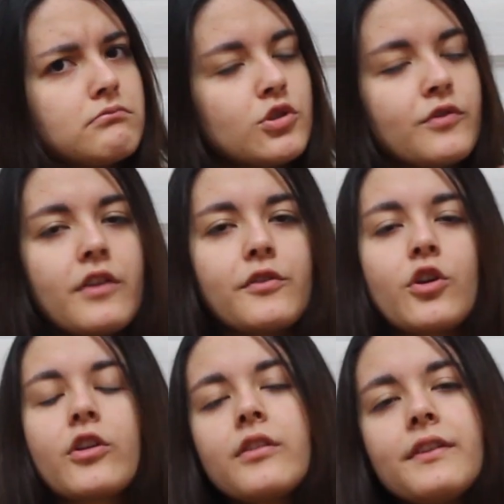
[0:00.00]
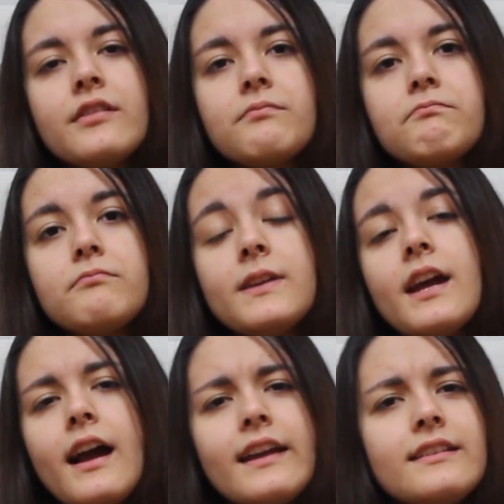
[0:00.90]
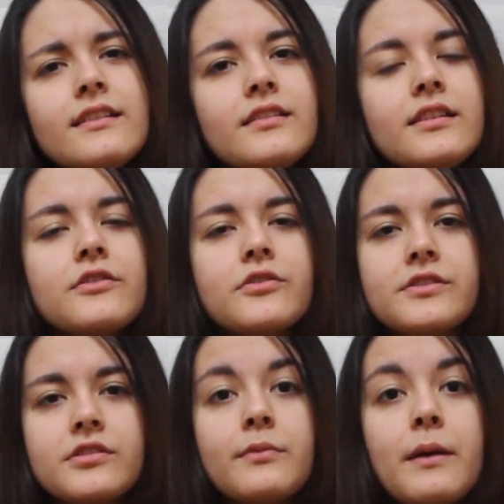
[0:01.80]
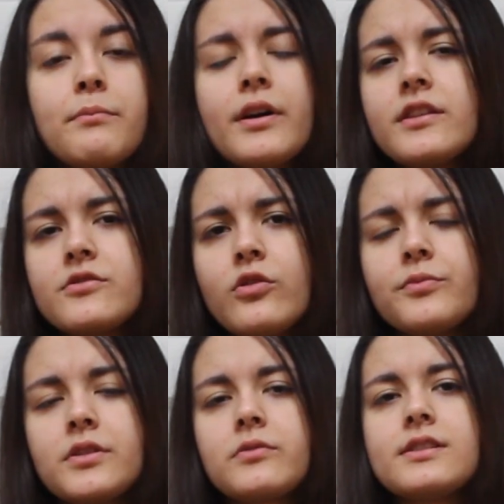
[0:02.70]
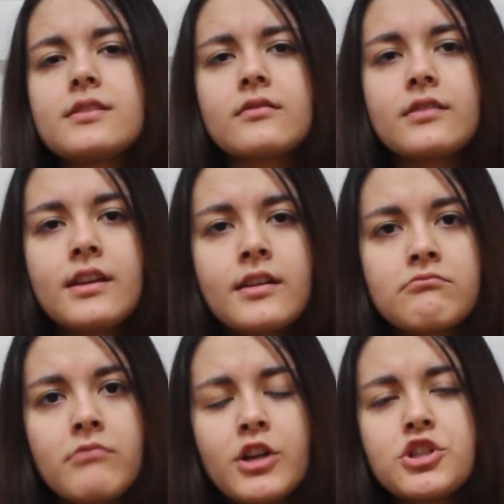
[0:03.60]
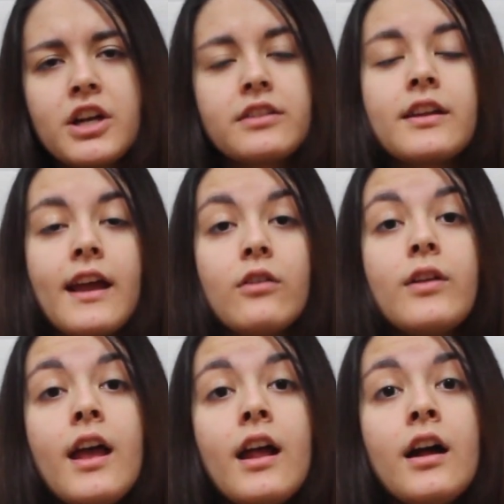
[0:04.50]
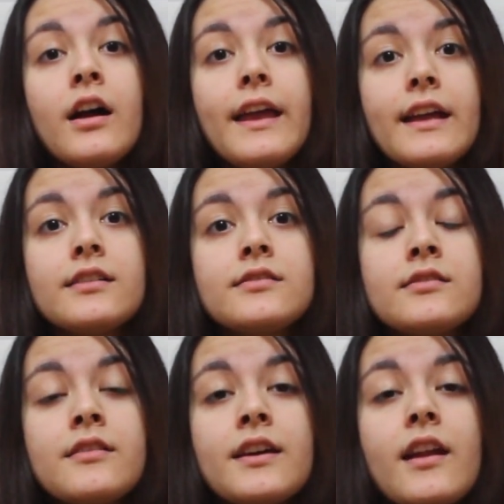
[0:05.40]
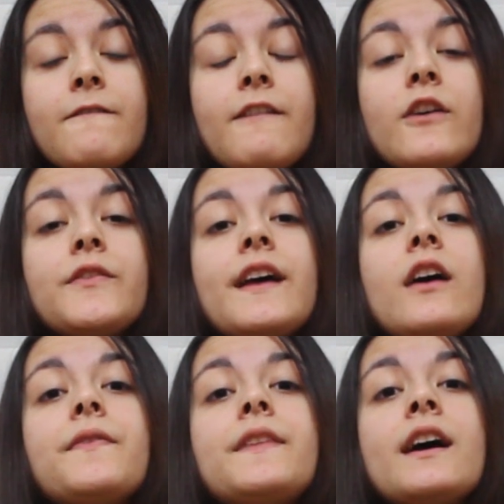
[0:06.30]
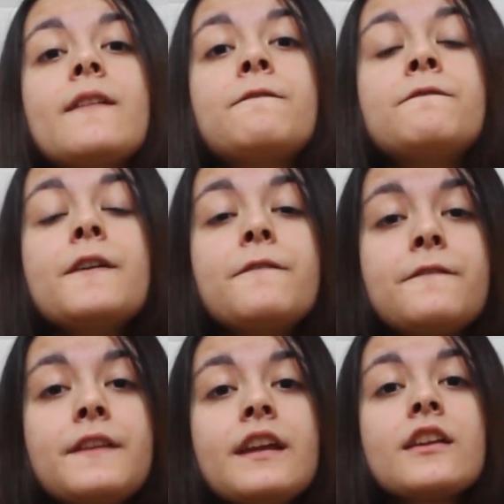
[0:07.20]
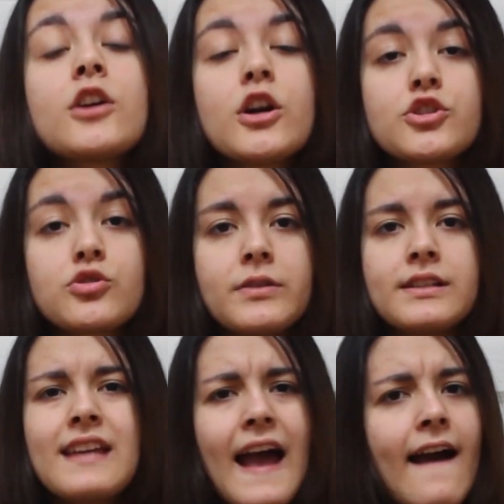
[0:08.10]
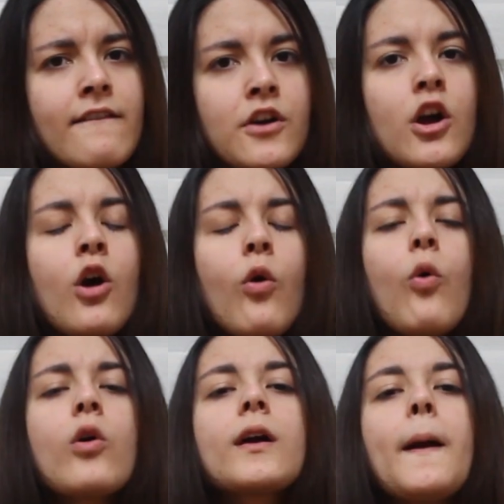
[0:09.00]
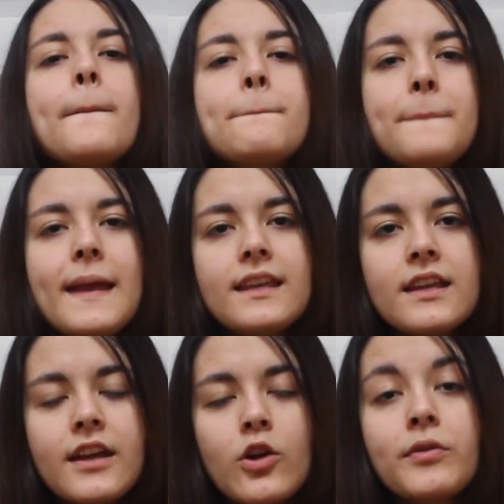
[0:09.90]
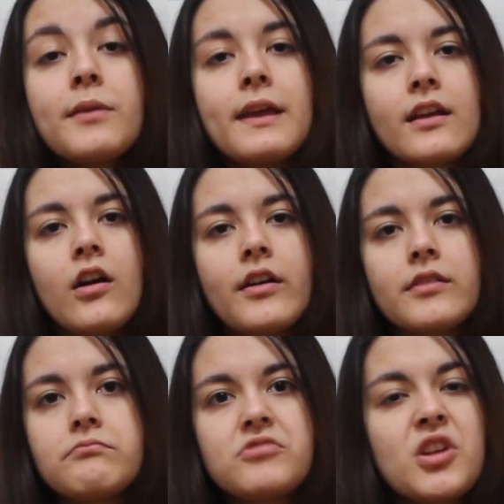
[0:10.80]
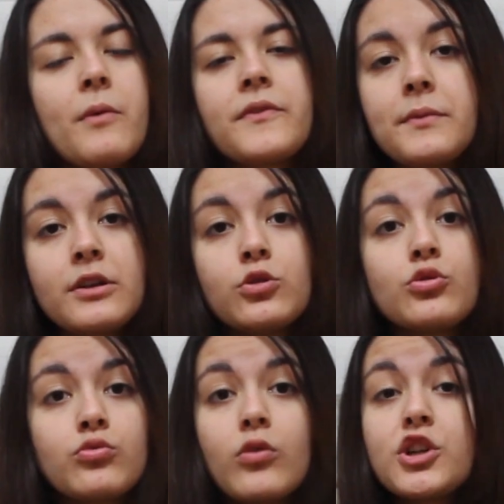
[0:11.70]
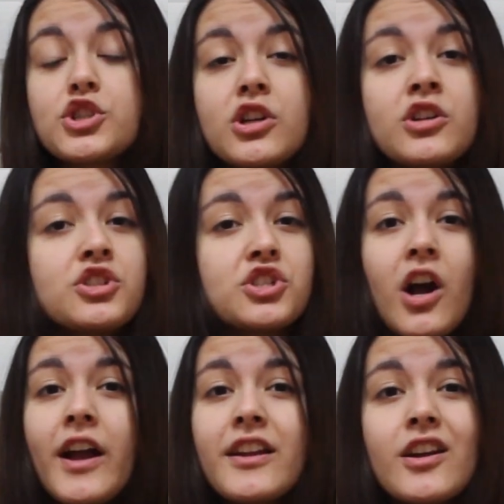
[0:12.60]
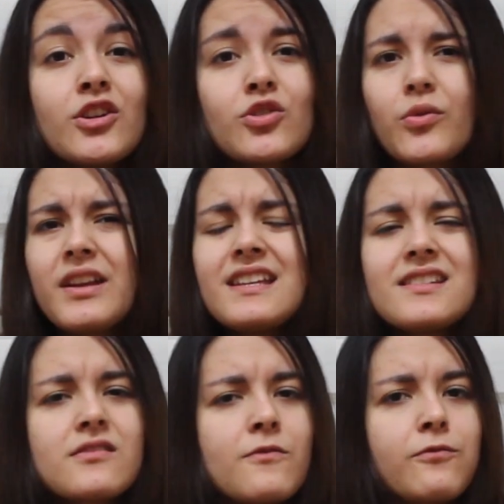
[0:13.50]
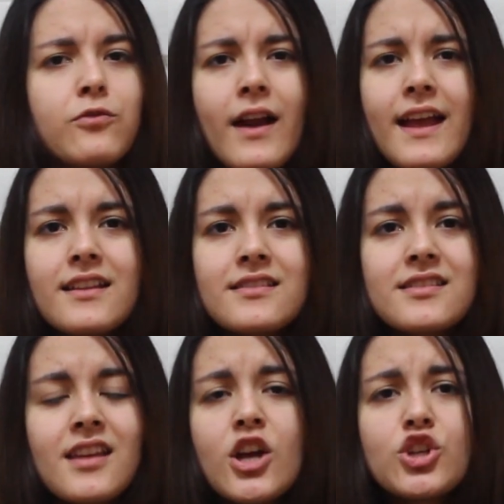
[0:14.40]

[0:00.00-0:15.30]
You've never heard of it? Yeah, I didn't either until my buddy told me recently, and I checked it out. And then I found out that 15 countries have or making a remake on it. Some of them include Russia, China, Greece, France,